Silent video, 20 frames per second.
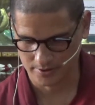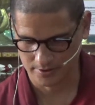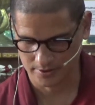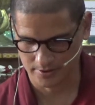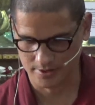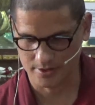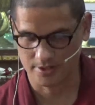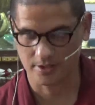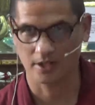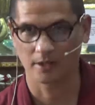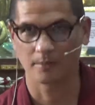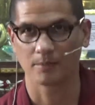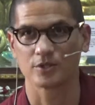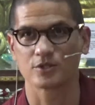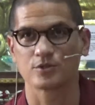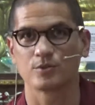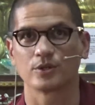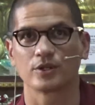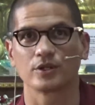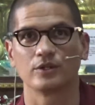Let's see how
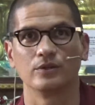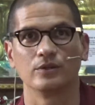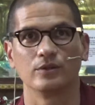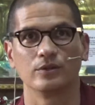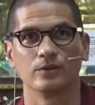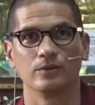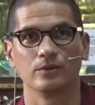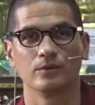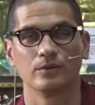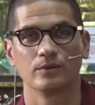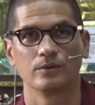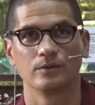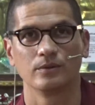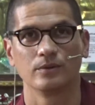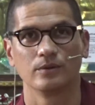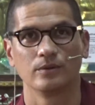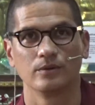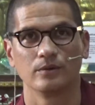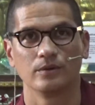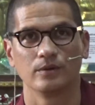much we can do.
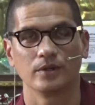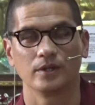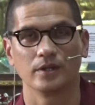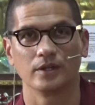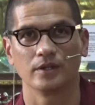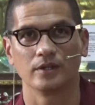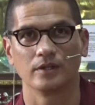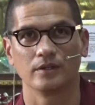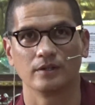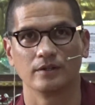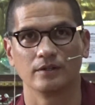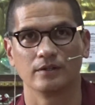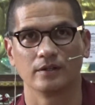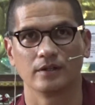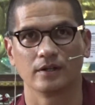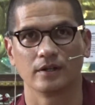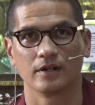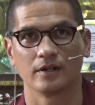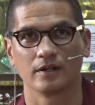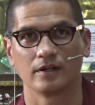
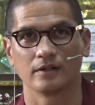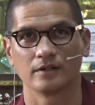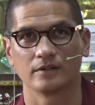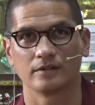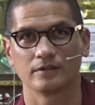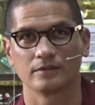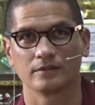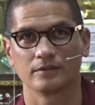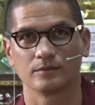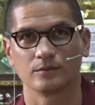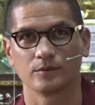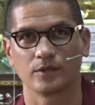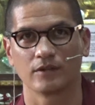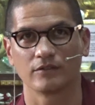We